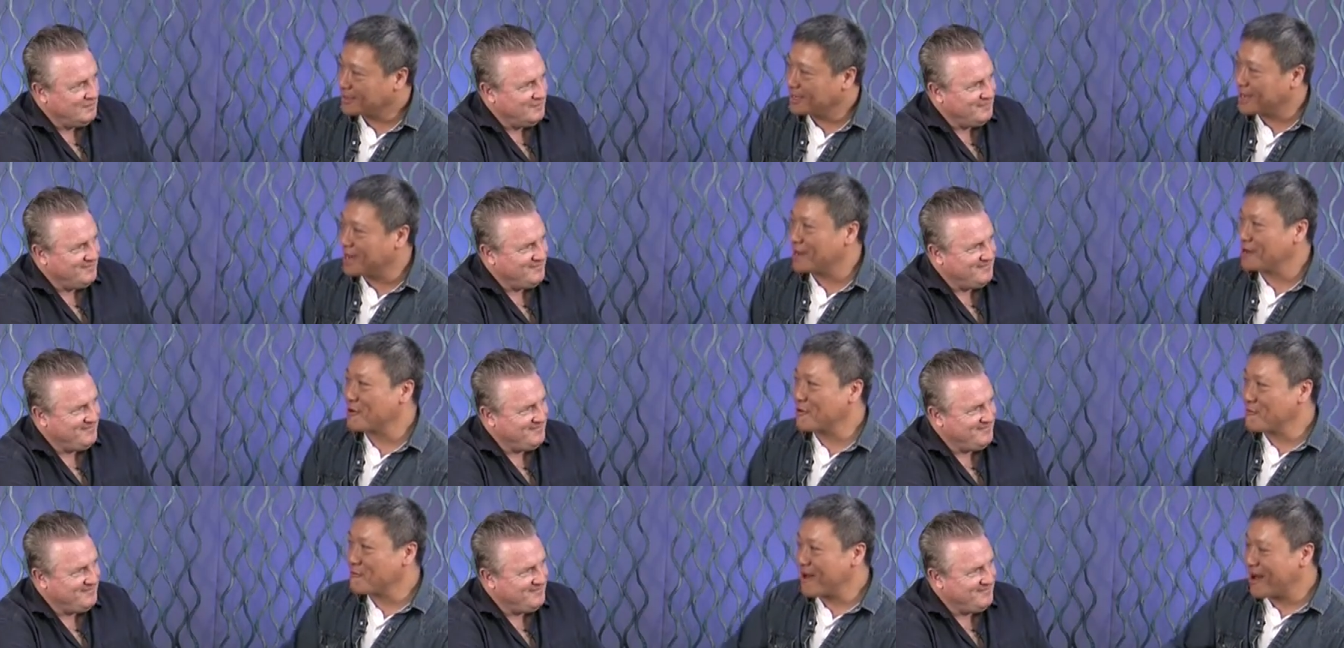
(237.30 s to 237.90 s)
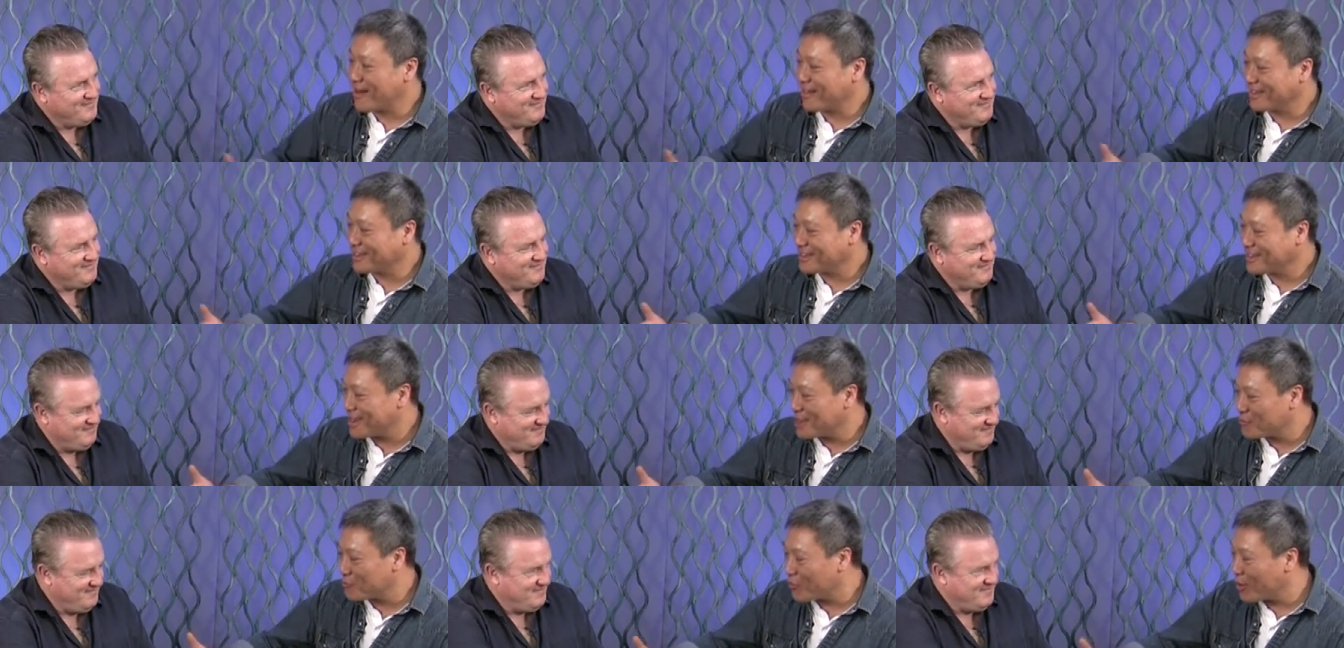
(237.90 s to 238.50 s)
Speaker 1: Ken O'Malley.
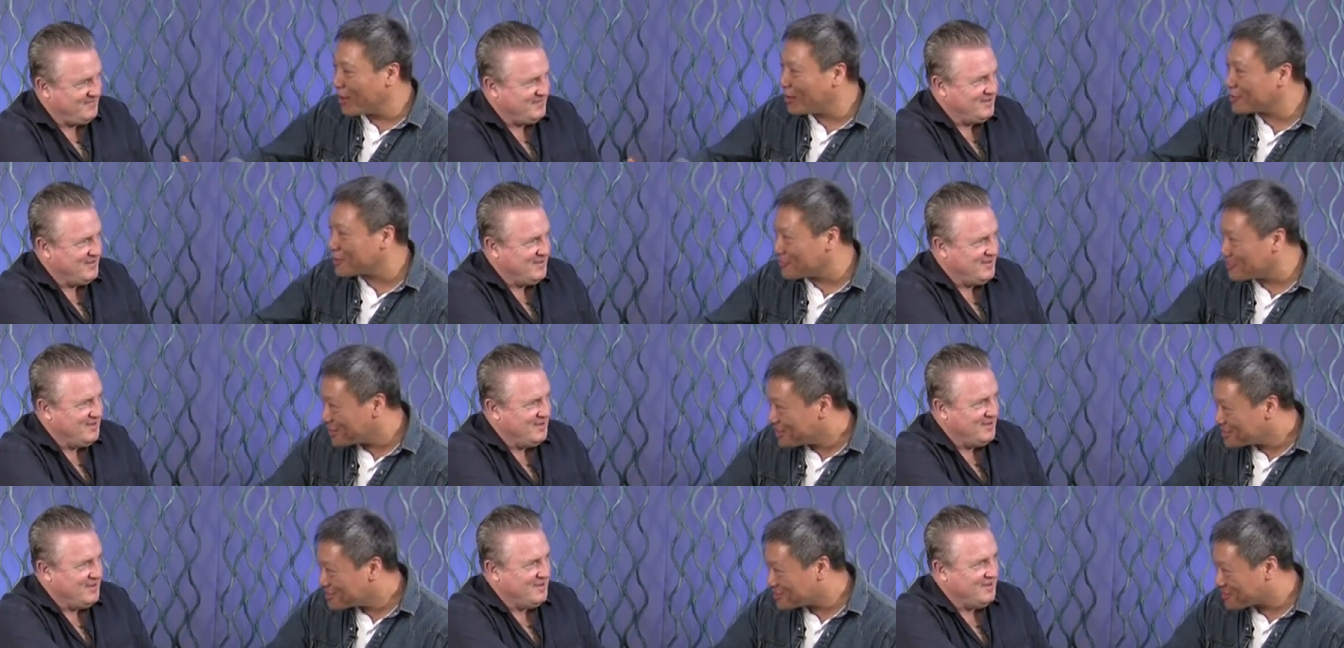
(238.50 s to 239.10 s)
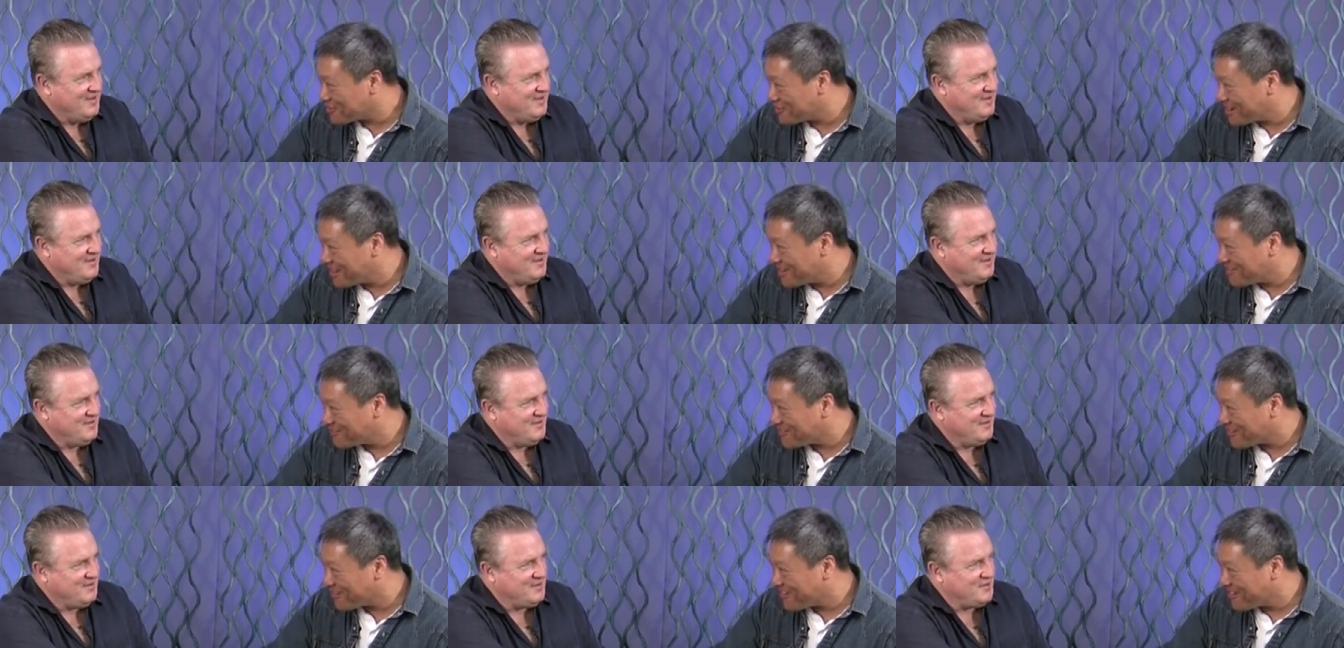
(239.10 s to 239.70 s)
Ken, welcome to
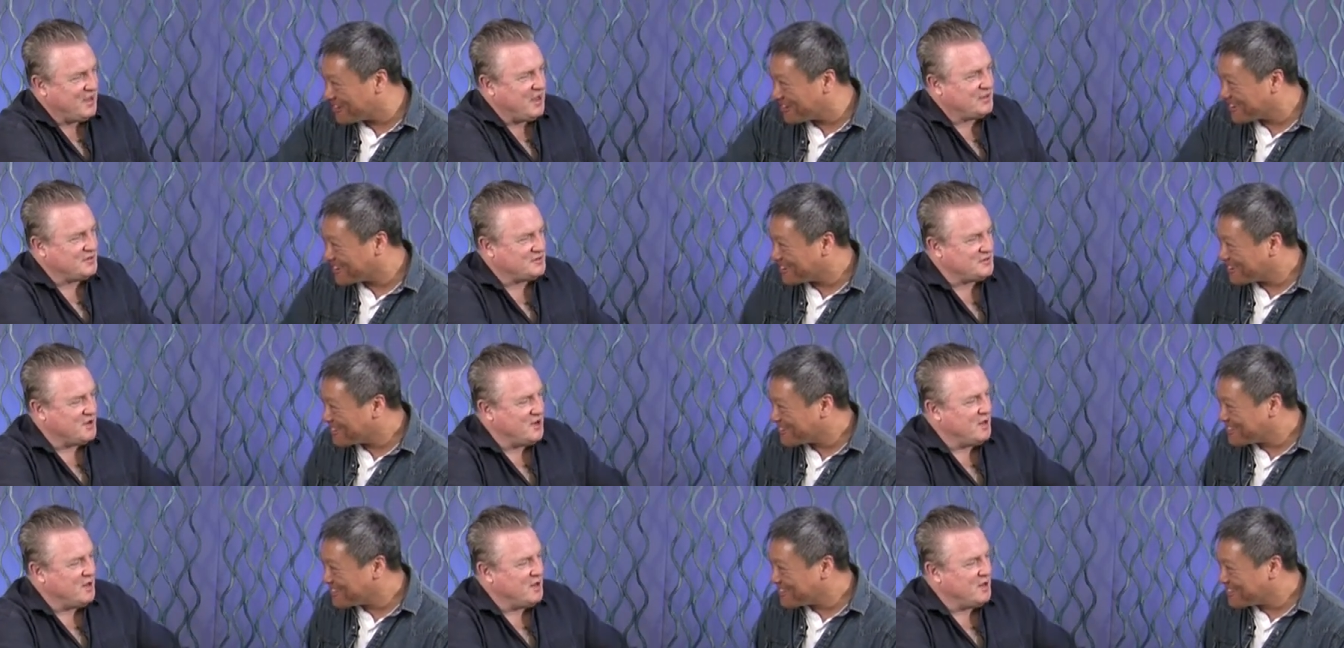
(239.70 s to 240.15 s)
Creative Current. Thanks,